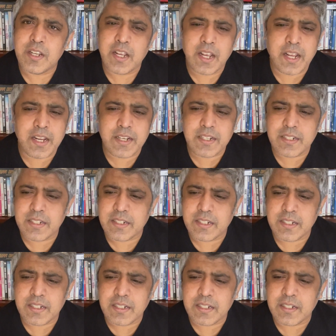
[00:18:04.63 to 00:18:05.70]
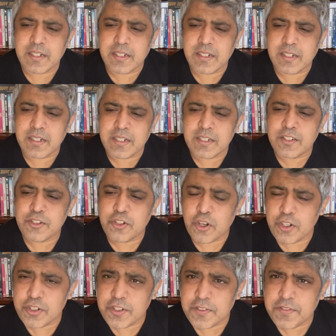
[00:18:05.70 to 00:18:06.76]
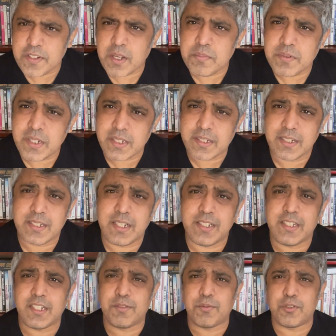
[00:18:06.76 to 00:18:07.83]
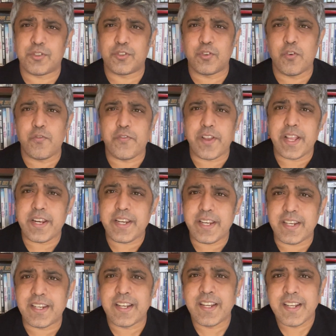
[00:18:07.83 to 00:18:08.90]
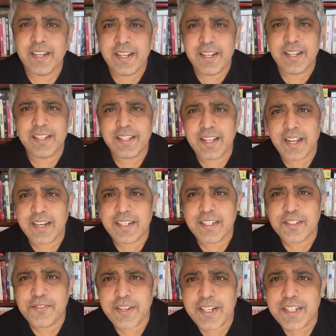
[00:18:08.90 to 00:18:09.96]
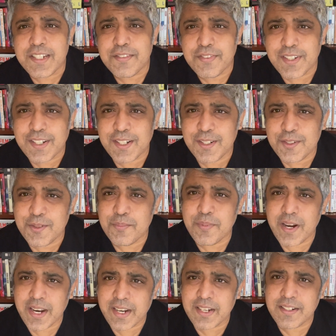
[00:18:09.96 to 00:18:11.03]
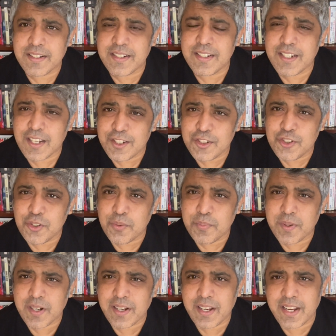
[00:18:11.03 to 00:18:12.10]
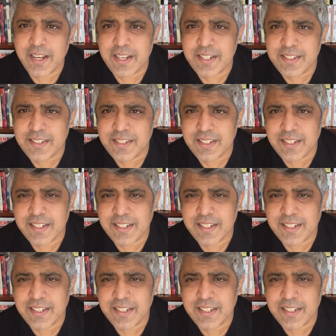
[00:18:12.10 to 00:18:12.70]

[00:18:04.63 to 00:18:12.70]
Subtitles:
And his choice of subjects, as I said, was so varied that it's very difficult to bracket Yash Chopra as